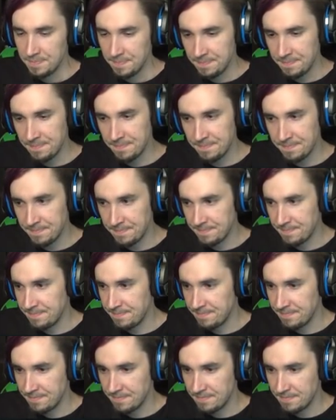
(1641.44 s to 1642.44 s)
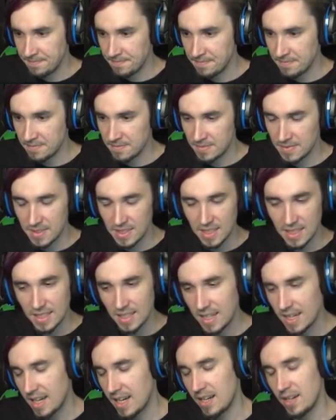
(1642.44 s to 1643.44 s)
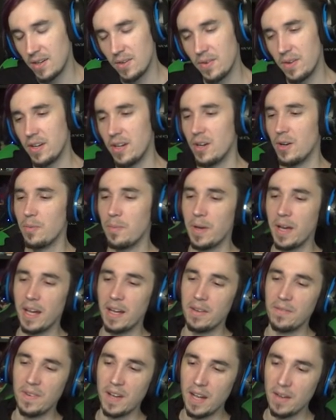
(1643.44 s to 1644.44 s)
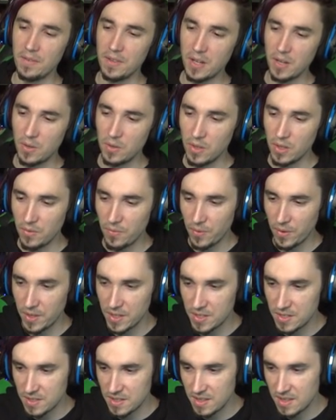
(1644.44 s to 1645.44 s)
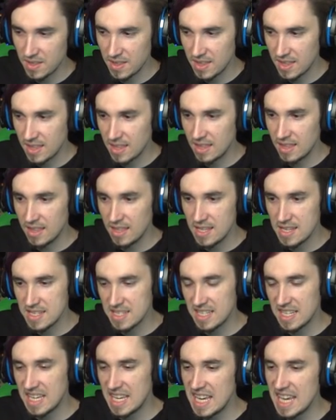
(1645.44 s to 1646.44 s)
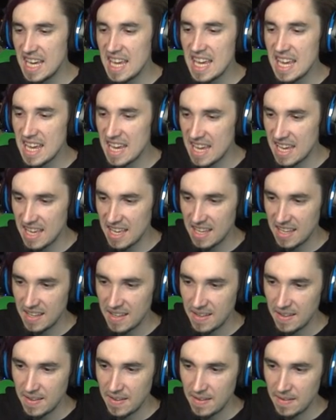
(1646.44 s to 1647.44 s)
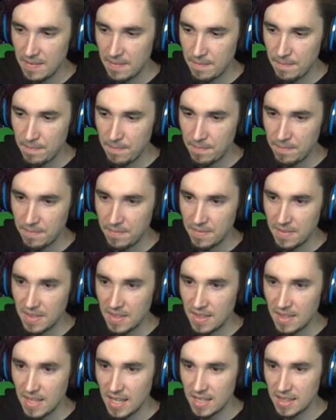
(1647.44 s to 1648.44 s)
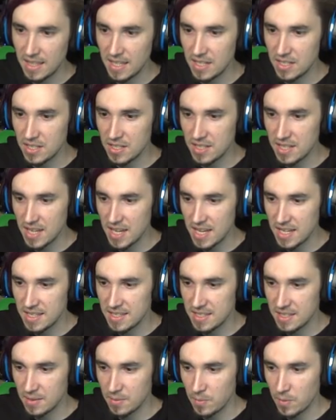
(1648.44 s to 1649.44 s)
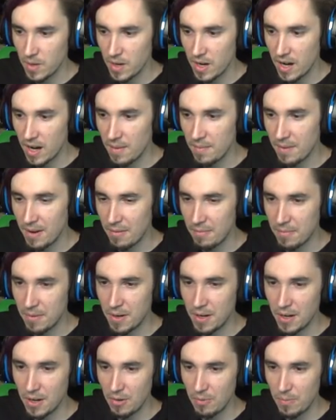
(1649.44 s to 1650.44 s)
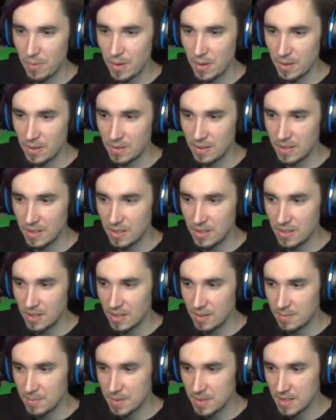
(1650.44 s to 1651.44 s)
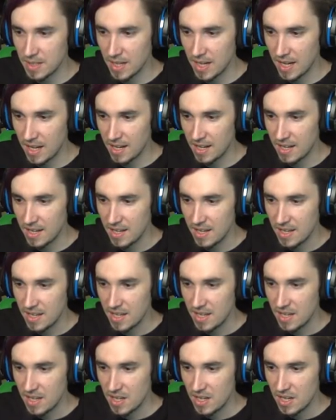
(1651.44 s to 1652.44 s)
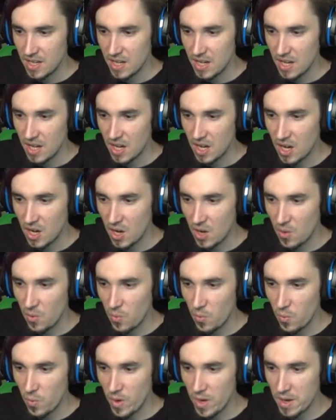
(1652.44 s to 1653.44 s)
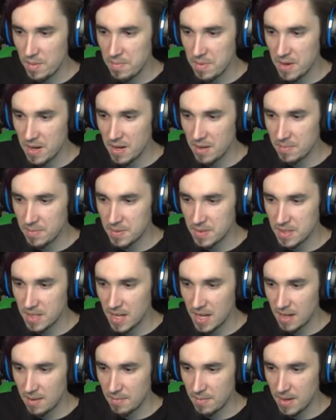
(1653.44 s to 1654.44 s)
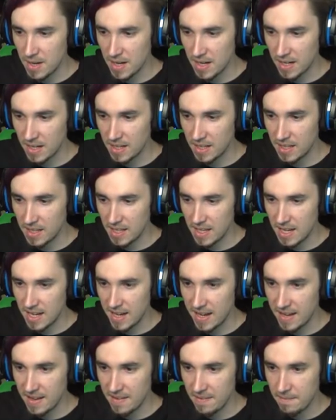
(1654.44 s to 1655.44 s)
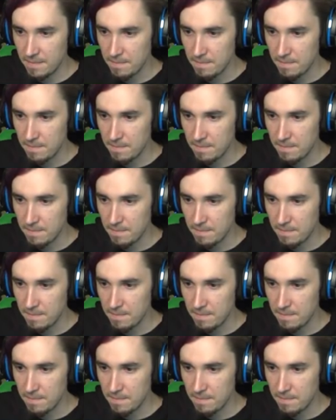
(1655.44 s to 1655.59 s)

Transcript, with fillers: Hmm. I don't know, man. If I have to go look for this this key that they just hid somewhere, I'm, I'm gonna be a little upset. A wee bit upset, I'm not gonna lie.